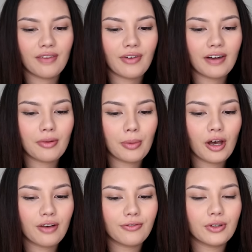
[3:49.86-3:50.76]
Favourite
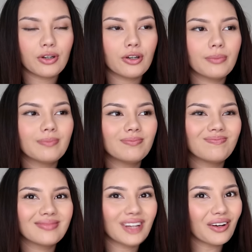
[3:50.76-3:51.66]
perfume?
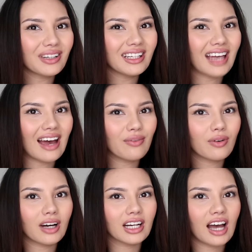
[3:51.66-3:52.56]
Don't really have
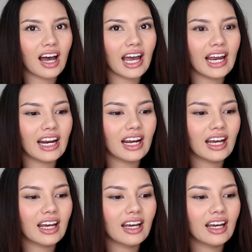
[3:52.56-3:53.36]
one. I